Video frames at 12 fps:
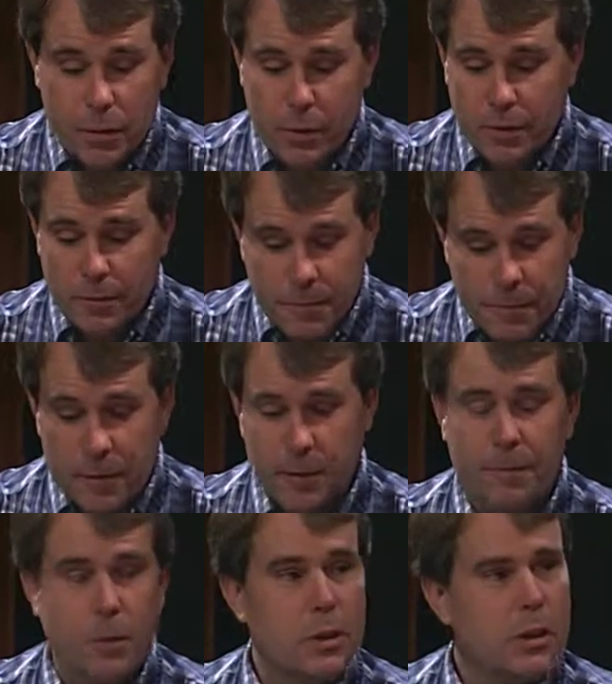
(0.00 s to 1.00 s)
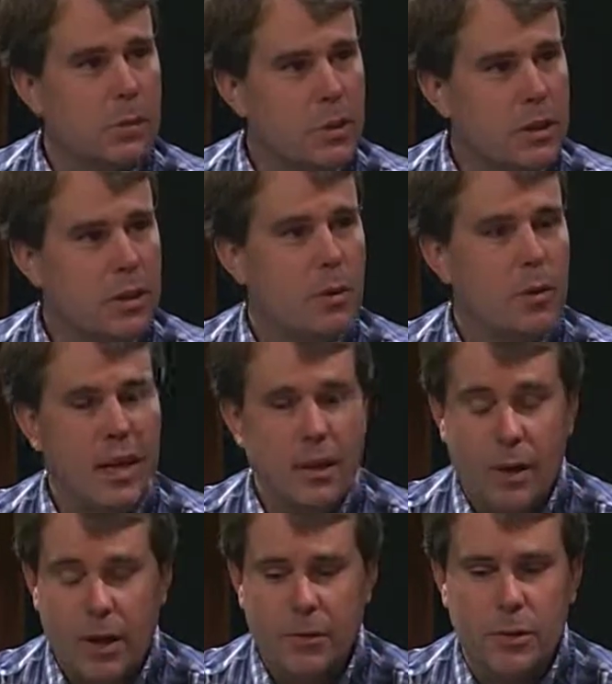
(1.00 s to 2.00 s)
of all, we were very fortunate. We uh, we had
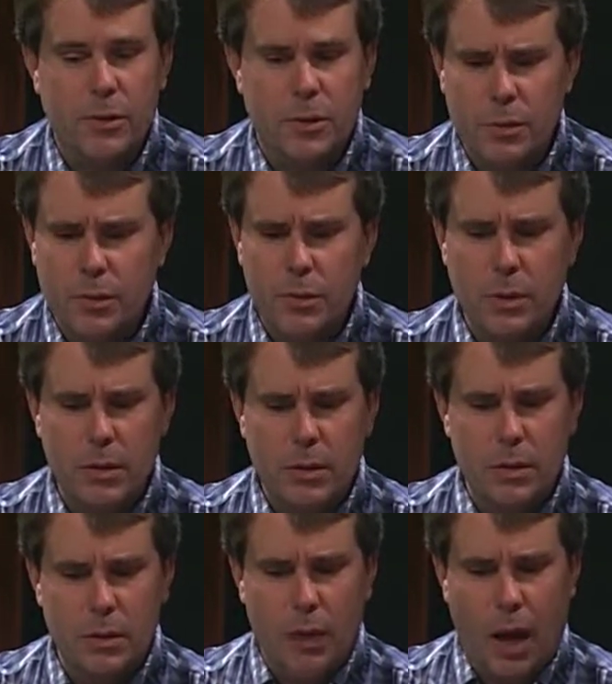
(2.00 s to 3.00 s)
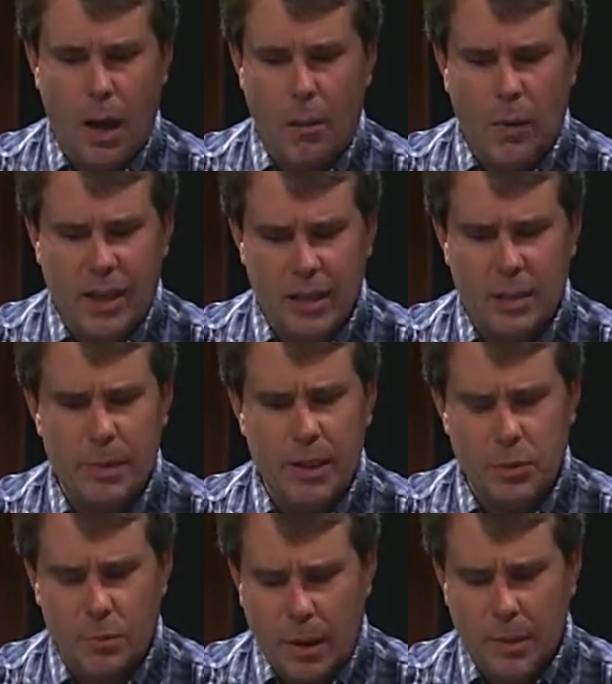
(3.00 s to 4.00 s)
quite a few screens. We we um, we estimate it
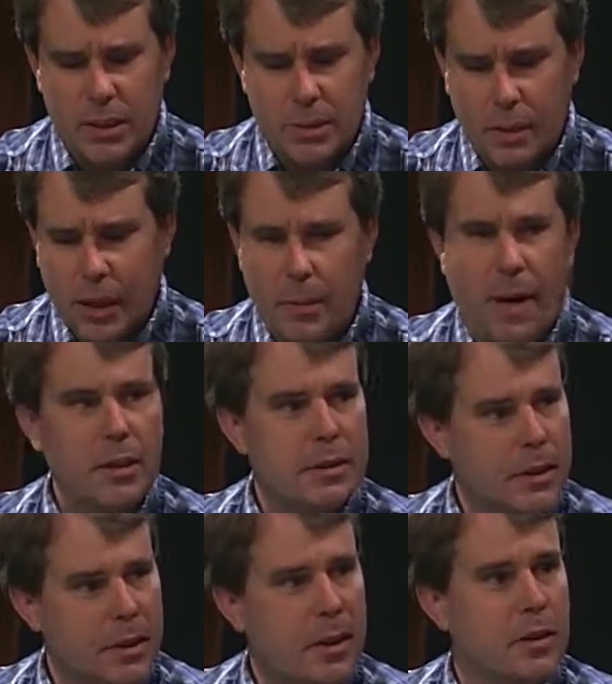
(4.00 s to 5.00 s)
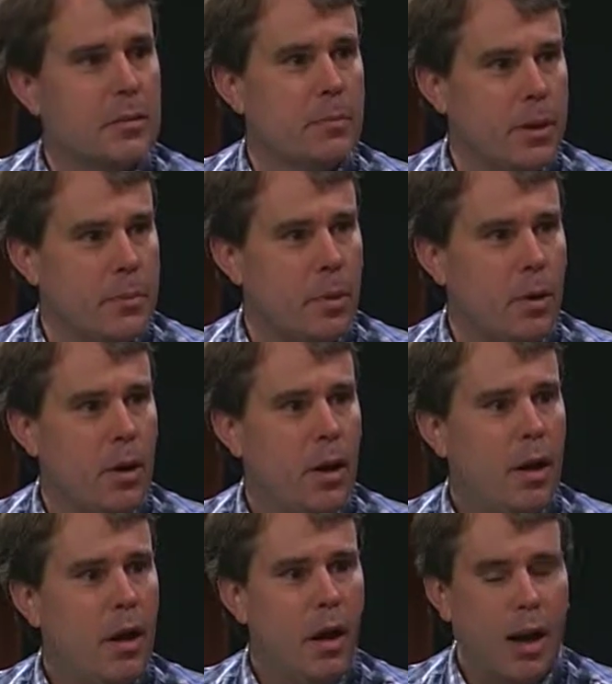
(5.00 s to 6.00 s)
was probably seen by about ten thousand people.
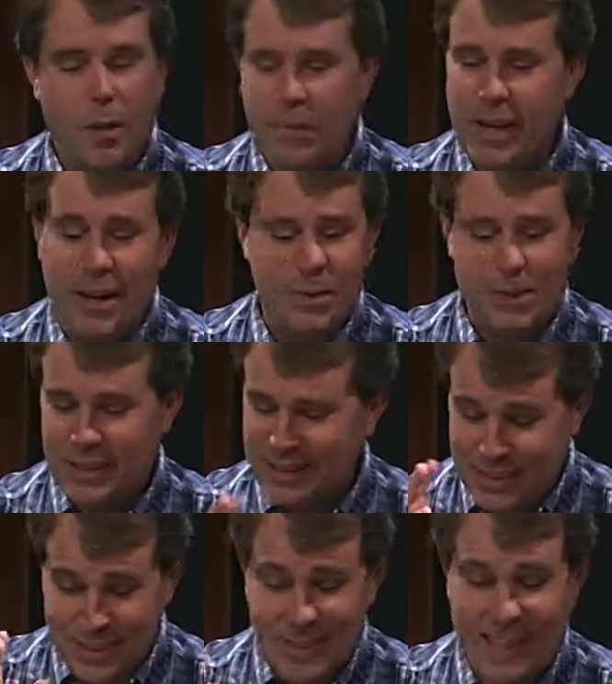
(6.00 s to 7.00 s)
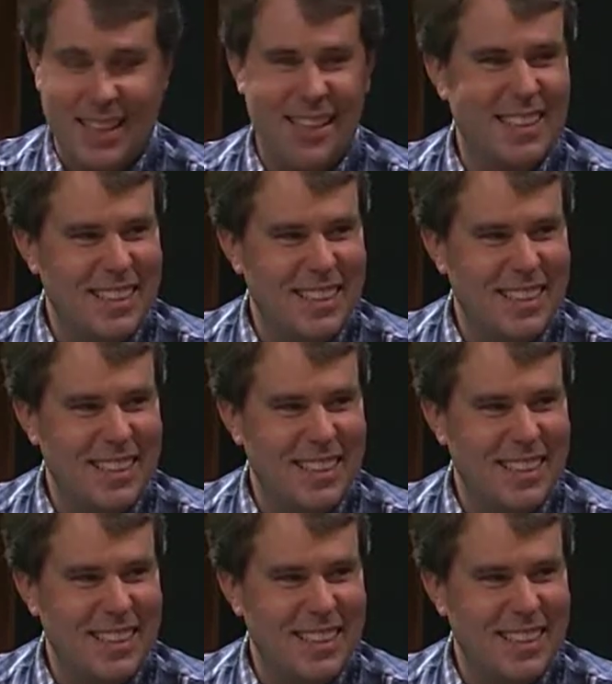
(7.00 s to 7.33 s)
Great. Um, yeah, which is insane.